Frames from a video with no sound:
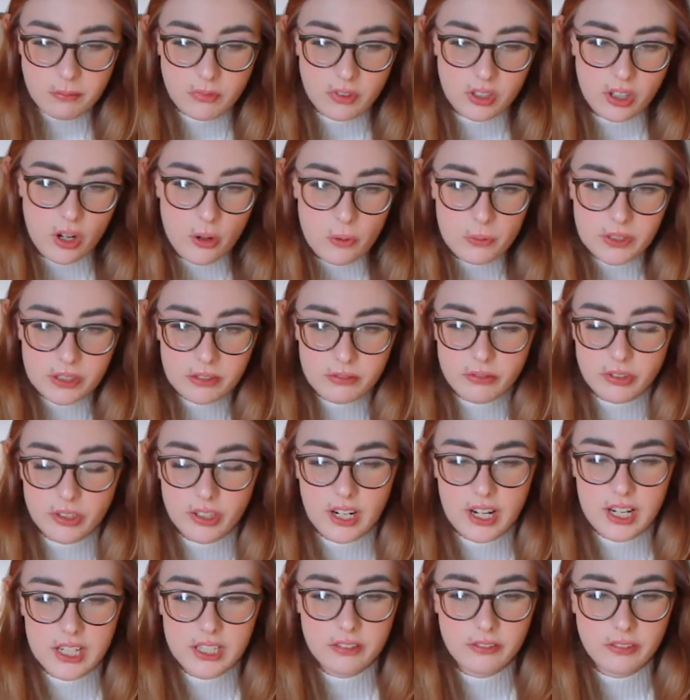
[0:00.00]
going for
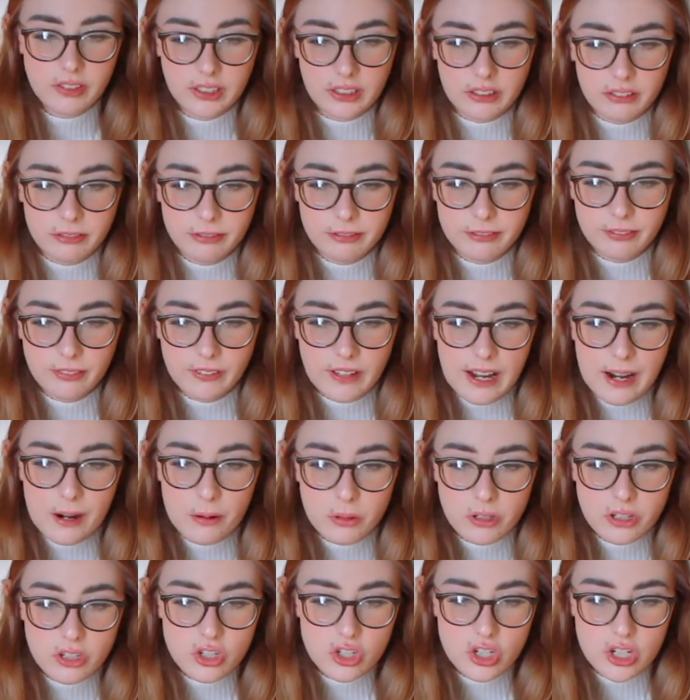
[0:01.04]
kind of like a
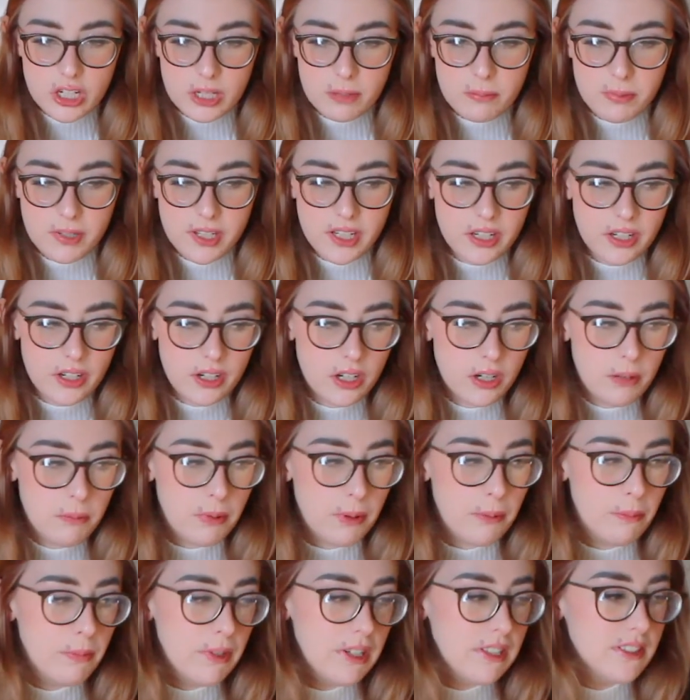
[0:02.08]
flower shape here,
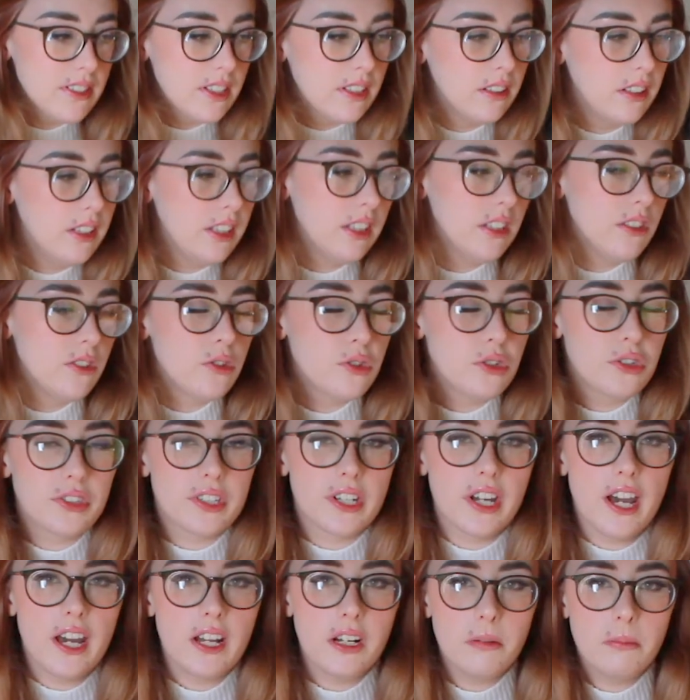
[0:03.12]
but basically it's just
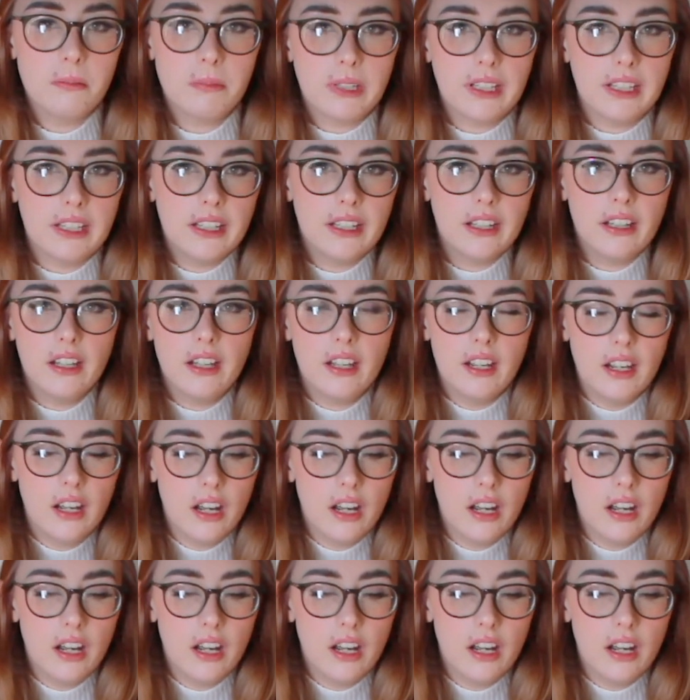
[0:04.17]
gotta be